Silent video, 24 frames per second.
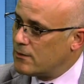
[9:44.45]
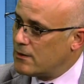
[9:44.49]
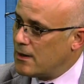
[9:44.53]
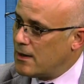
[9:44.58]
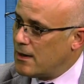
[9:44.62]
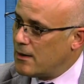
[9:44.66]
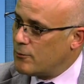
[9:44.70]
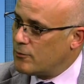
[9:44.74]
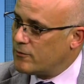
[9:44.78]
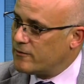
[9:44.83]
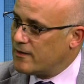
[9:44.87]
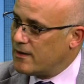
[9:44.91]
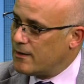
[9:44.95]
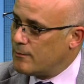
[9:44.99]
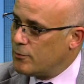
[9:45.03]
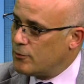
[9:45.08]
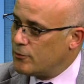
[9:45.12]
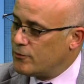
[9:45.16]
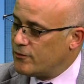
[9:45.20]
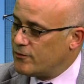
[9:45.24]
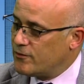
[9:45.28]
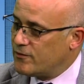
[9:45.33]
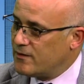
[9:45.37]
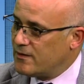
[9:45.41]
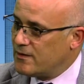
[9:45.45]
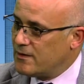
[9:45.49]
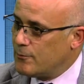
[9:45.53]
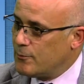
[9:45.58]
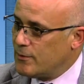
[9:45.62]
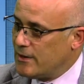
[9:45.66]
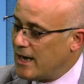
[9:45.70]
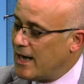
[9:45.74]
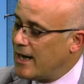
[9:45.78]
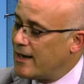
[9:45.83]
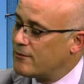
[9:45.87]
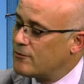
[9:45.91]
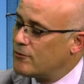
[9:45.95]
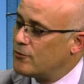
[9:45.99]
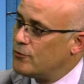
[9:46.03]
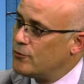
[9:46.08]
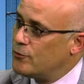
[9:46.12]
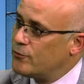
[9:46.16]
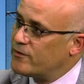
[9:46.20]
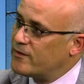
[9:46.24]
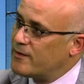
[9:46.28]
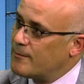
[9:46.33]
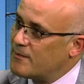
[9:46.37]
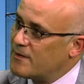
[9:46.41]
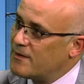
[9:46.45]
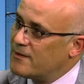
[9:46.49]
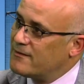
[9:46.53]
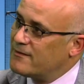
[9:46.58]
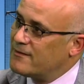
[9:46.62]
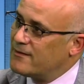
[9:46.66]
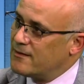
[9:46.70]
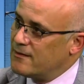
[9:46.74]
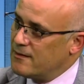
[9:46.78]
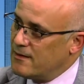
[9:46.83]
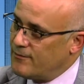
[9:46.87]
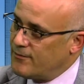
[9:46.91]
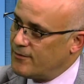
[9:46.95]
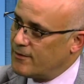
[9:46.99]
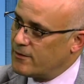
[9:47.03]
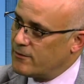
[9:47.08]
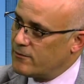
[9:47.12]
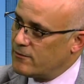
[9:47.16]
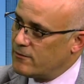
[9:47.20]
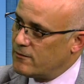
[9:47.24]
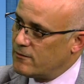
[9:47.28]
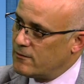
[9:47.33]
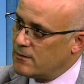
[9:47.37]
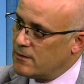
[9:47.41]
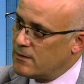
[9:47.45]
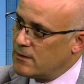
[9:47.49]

I was able to see that we had to do something significant